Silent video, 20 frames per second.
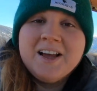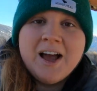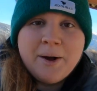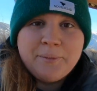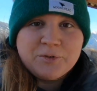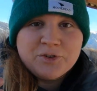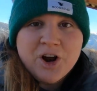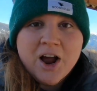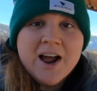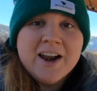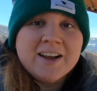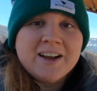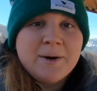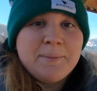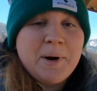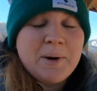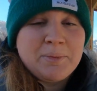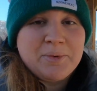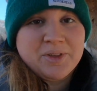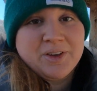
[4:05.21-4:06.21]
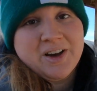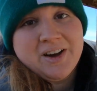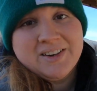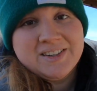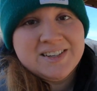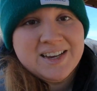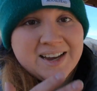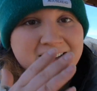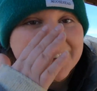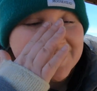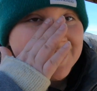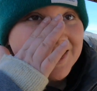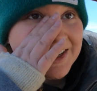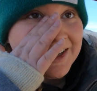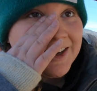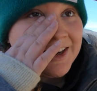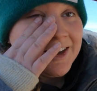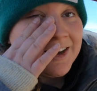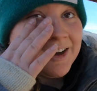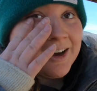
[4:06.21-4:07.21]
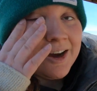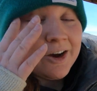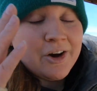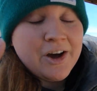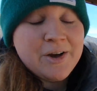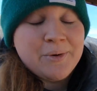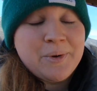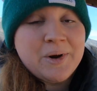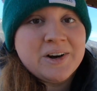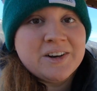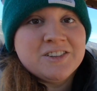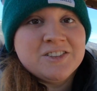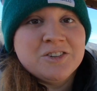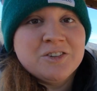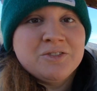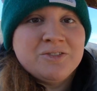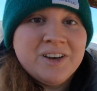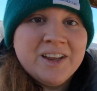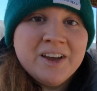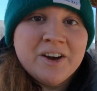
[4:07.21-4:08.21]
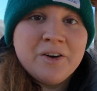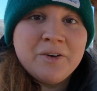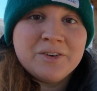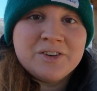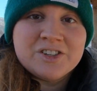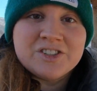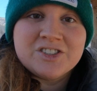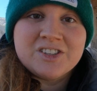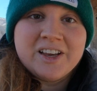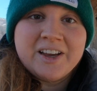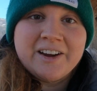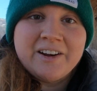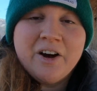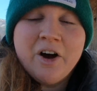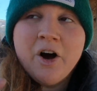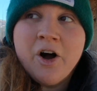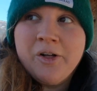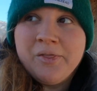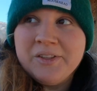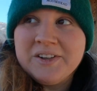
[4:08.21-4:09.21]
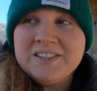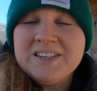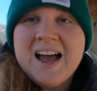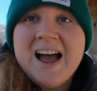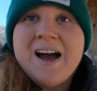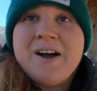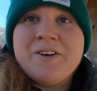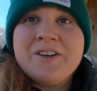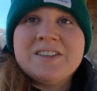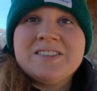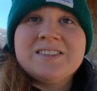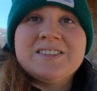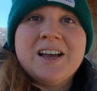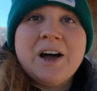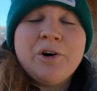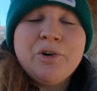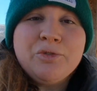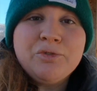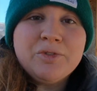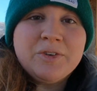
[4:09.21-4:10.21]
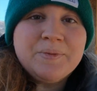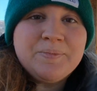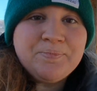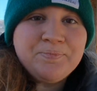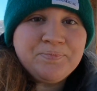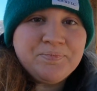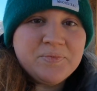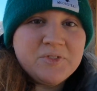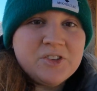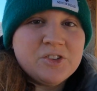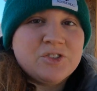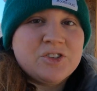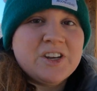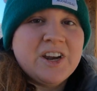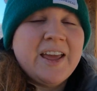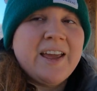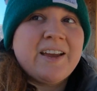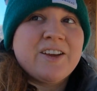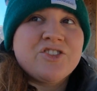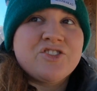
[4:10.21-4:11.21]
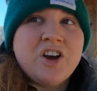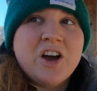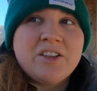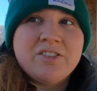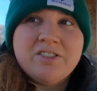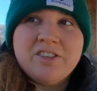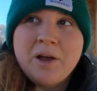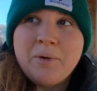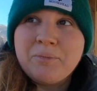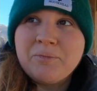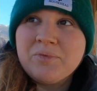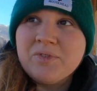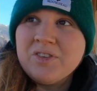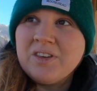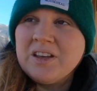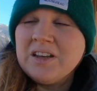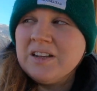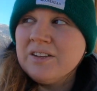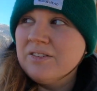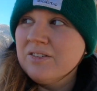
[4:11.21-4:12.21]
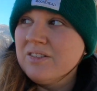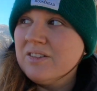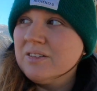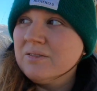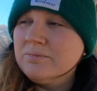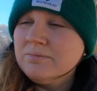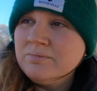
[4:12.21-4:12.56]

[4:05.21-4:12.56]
I'm trying to come up with content. Oh, I want to do a video just like on the town itself. So today I shot some scenes.